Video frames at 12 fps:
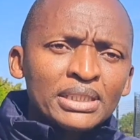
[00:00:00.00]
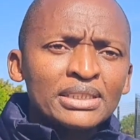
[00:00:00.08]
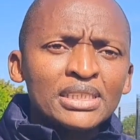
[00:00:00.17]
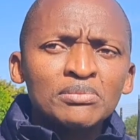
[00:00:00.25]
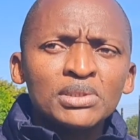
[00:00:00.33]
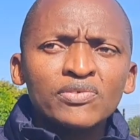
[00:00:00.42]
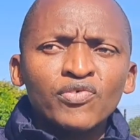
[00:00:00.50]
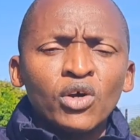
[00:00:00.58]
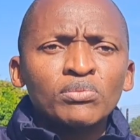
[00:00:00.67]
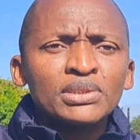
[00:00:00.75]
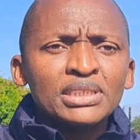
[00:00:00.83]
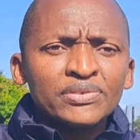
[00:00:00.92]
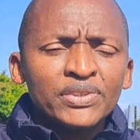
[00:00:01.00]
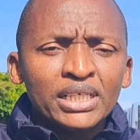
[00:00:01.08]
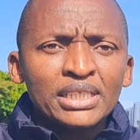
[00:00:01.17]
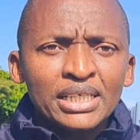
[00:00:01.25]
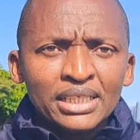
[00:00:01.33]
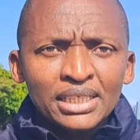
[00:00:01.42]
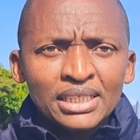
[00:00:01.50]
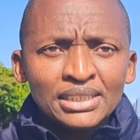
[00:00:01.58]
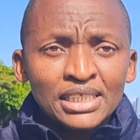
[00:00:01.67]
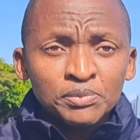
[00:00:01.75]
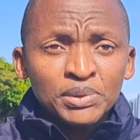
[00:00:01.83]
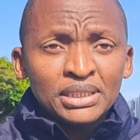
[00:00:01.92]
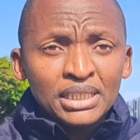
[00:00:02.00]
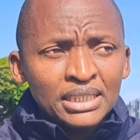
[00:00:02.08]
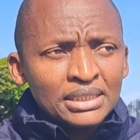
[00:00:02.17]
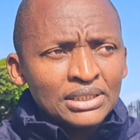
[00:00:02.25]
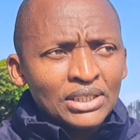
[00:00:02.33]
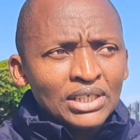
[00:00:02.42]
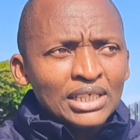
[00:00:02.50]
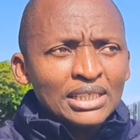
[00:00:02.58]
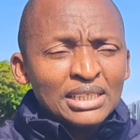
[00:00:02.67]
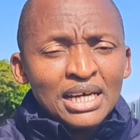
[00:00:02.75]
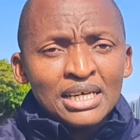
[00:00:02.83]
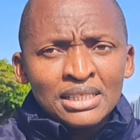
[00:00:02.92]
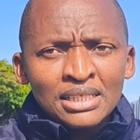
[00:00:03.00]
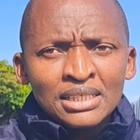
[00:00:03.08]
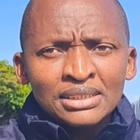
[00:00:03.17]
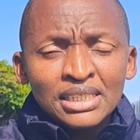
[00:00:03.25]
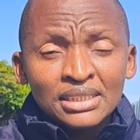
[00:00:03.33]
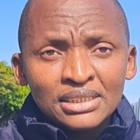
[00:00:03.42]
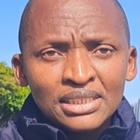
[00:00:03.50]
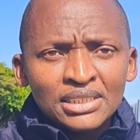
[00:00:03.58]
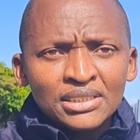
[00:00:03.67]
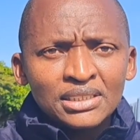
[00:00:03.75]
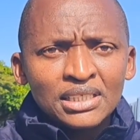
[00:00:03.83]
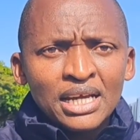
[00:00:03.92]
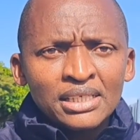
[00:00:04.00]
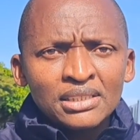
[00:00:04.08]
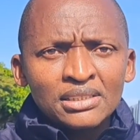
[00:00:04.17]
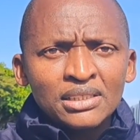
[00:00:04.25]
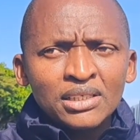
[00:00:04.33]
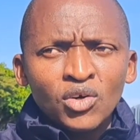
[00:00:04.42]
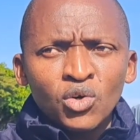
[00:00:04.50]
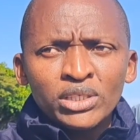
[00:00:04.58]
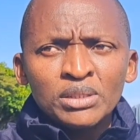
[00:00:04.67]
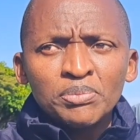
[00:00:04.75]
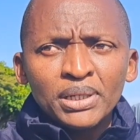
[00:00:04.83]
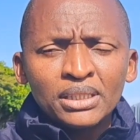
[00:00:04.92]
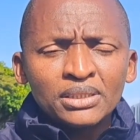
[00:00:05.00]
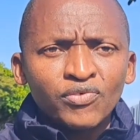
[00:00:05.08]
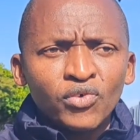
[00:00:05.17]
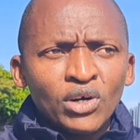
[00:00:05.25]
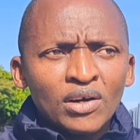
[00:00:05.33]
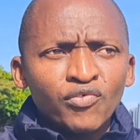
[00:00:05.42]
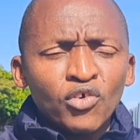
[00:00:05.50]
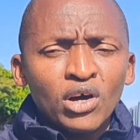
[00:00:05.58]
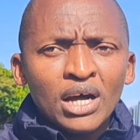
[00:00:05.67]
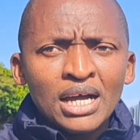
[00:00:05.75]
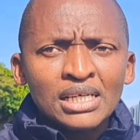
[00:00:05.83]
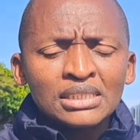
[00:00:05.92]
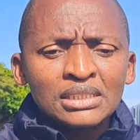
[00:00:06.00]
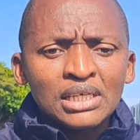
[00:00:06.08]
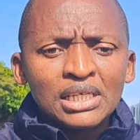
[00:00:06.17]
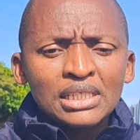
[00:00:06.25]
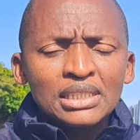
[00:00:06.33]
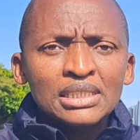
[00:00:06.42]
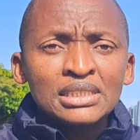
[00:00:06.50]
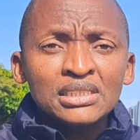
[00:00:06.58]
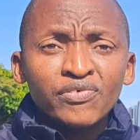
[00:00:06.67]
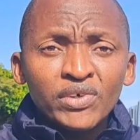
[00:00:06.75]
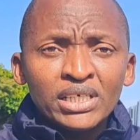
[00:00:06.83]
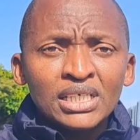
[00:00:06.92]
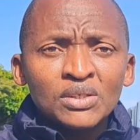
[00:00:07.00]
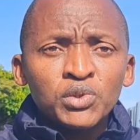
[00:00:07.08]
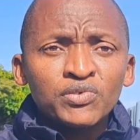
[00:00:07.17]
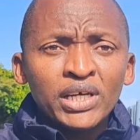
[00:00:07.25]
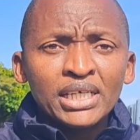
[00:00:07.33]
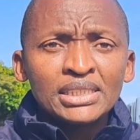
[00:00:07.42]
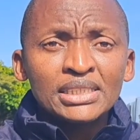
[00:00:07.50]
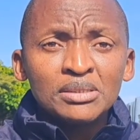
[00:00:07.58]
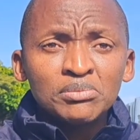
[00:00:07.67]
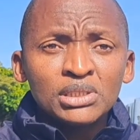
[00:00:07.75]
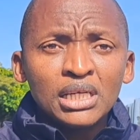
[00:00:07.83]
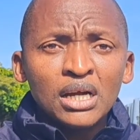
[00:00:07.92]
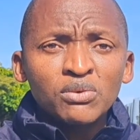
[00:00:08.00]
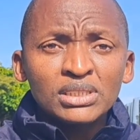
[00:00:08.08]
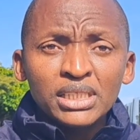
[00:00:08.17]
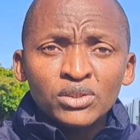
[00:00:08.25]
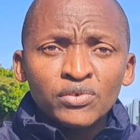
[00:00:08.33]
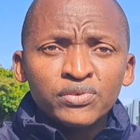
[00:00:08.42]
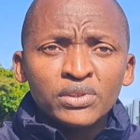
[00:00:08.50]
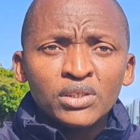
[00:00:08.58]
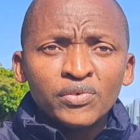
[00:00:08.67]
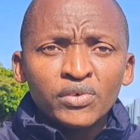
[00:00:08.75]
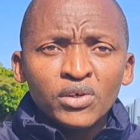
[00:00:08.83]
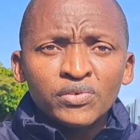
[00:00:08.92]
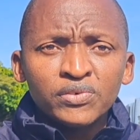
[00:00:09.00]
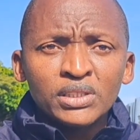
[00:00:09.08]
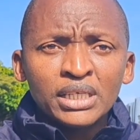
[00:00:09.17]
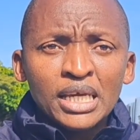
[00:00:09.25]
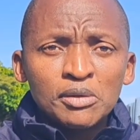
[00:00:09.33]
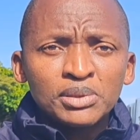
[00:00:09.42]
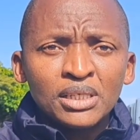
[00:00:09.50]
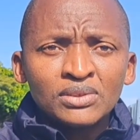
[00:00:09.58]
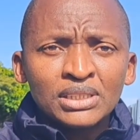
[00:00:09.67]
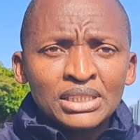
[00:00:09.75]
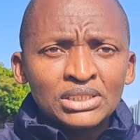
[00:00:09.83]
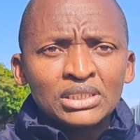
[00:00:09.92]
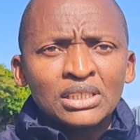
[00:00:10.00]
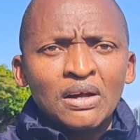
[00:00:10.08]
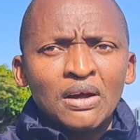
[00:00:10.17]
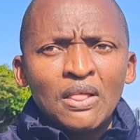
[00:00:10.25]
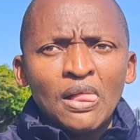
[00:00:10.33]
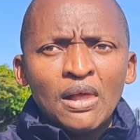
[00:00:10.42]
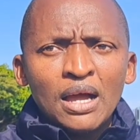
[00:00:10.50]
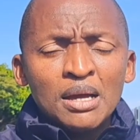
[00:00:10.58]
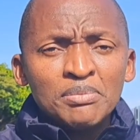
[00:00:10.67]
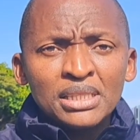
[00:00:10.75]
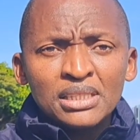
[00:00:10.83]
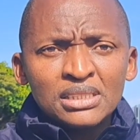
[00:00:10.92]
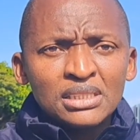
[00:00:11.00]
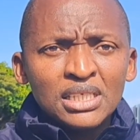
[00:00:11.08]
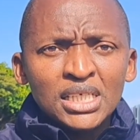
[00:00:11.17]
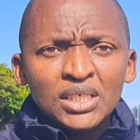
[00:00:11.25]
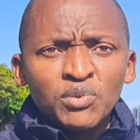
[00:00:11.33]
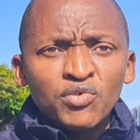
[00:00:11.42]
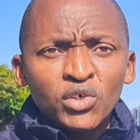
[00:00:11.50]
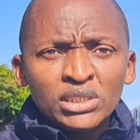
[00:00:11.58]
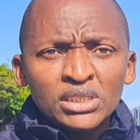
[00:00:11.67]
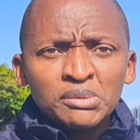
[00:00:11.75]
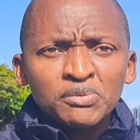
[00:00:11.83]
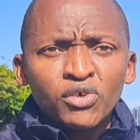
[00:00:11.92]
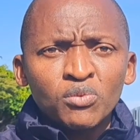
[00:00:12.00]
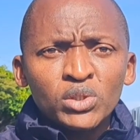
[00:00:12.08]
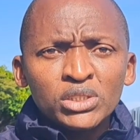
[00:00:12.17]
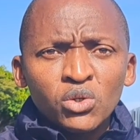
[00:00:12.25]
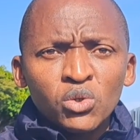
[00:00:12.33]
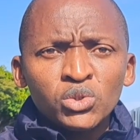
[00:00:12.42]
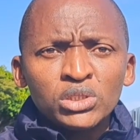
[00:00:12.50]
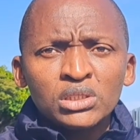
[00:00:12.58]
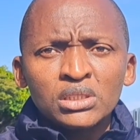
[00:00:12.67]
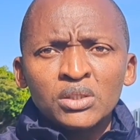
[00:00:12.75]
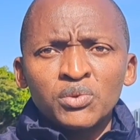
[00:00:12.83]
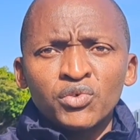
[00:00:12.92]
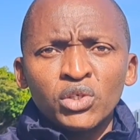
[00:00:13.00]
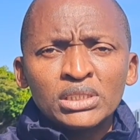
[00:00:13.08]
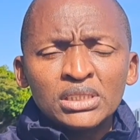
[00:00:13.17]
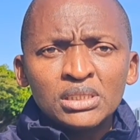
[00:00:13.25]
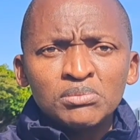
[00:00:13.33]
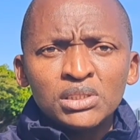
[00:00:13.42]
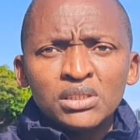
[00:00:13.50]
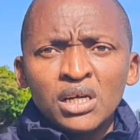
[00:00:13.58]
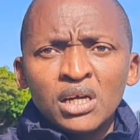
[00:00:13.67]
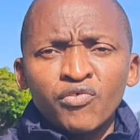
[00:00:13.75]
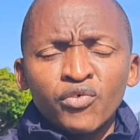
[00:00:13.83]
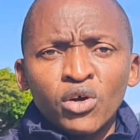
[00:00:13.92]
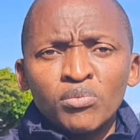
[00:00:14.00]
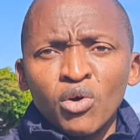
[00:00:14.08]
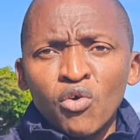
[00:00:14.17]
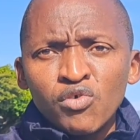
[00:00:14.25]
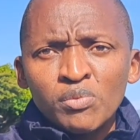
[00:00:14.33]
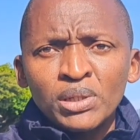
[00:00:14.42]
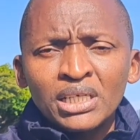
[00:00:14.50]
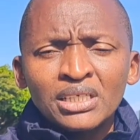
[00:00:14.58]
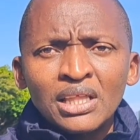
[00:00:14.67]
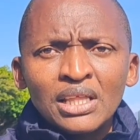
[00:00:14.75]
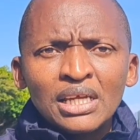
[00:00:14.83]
teams from different areas has been great. The other success, I think, or impact for us is the fact that we've had teams outside of the Cape Town region. I mean, this year we've got teams from West Coast, we've got teams from Overberg